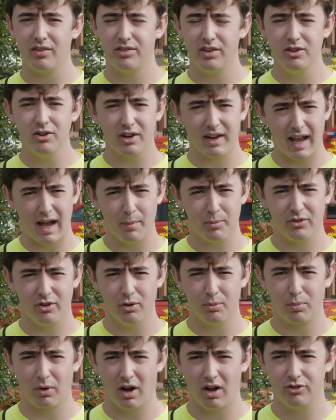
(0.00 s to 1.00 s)
senior
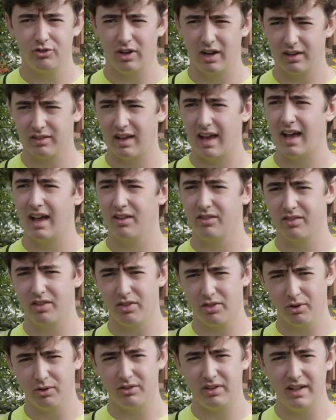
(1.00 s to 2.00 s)
capstone project as
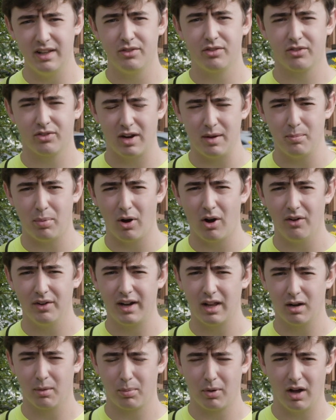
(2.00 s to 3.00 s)
the 13th Street
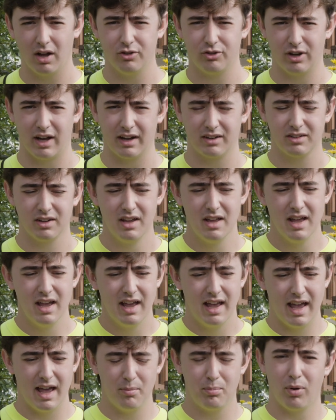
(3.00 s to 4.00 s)
Pollinator Project.
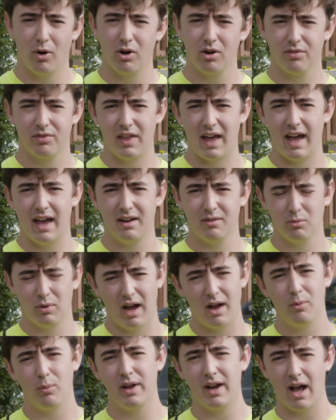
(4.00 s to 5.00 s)
And part of that,
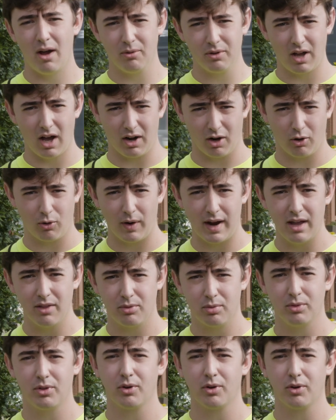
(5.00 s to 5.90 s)
I went out and got a grant through